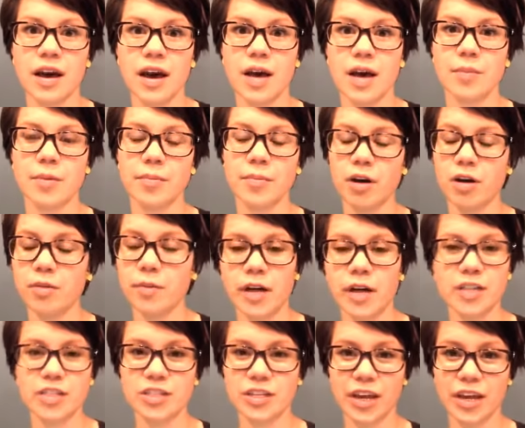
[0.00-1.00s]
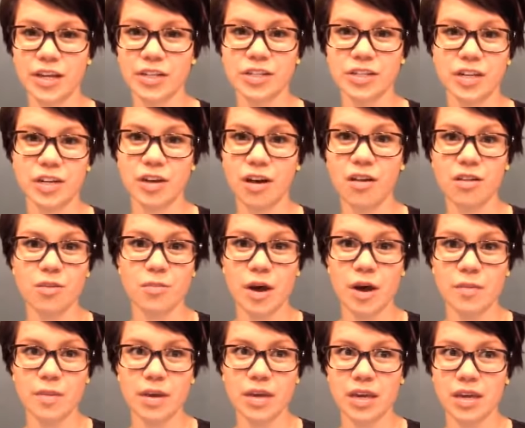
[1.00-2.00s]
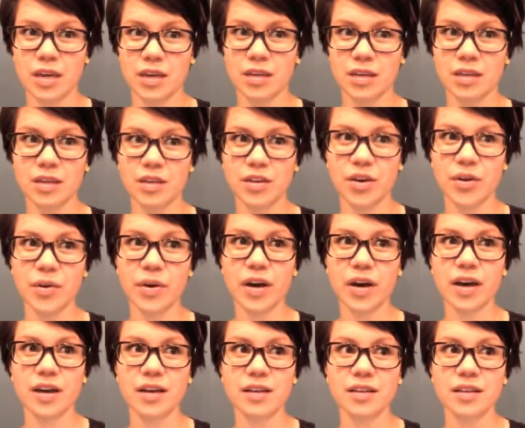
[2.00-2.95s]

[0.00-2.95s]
I'm all about education and all about making, you know,